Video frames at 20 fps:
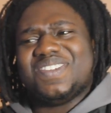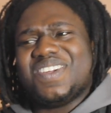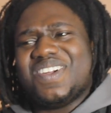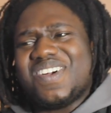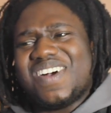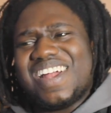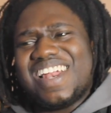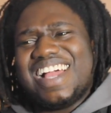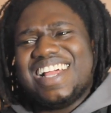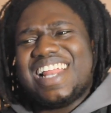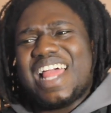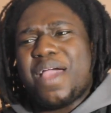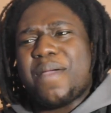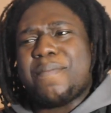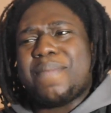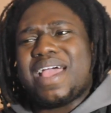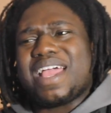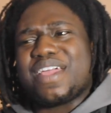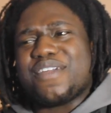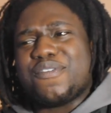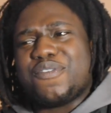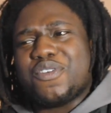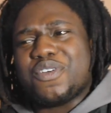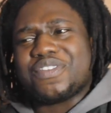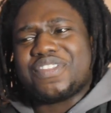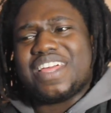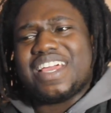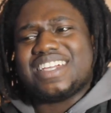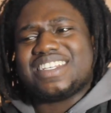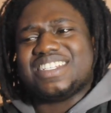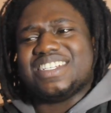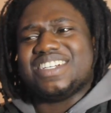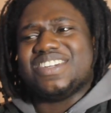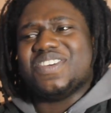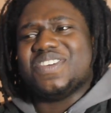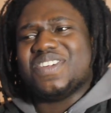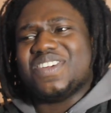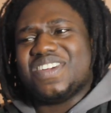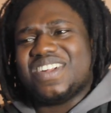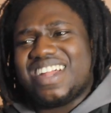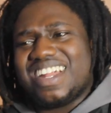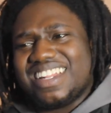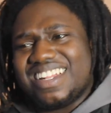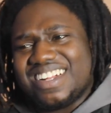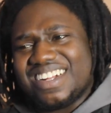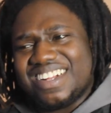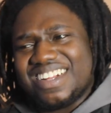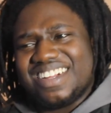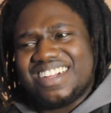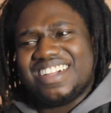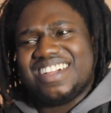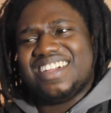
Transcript: I like that back and forth action going on like that.